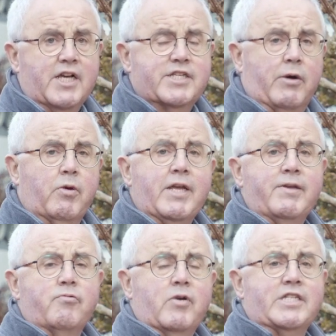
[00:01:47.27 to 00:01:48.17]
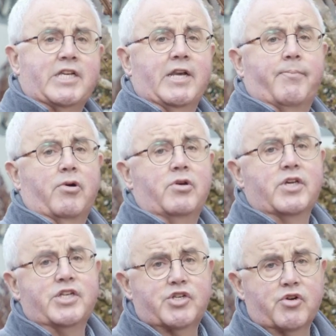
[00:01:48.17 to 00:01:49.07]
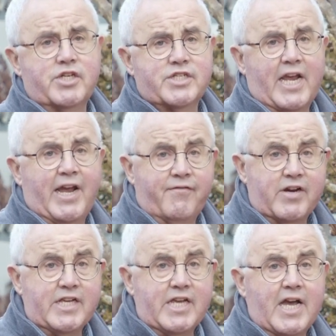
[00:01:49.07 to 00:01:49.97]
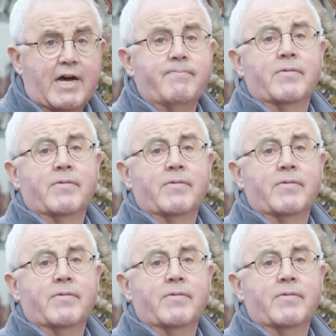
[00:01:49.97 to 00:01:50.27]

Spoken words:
So we tend to prune these trees every year.